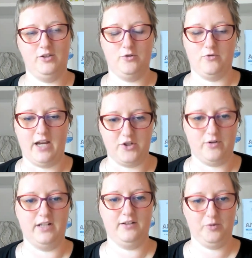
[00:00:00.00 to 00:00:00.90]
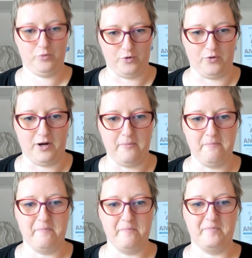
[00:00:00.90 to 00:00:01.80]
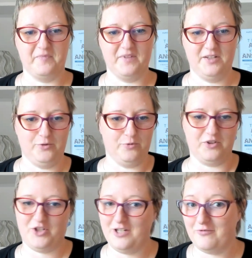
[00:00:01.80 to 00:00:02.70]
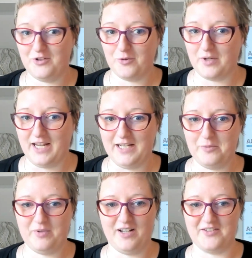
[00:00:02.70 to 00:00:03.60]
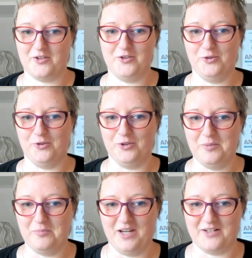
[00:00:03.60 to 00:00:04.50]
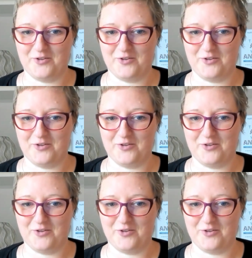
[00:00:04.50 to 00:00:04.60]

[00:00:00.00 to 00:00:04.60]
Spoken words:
You graduated the program, you achieved your 80 plus on your impact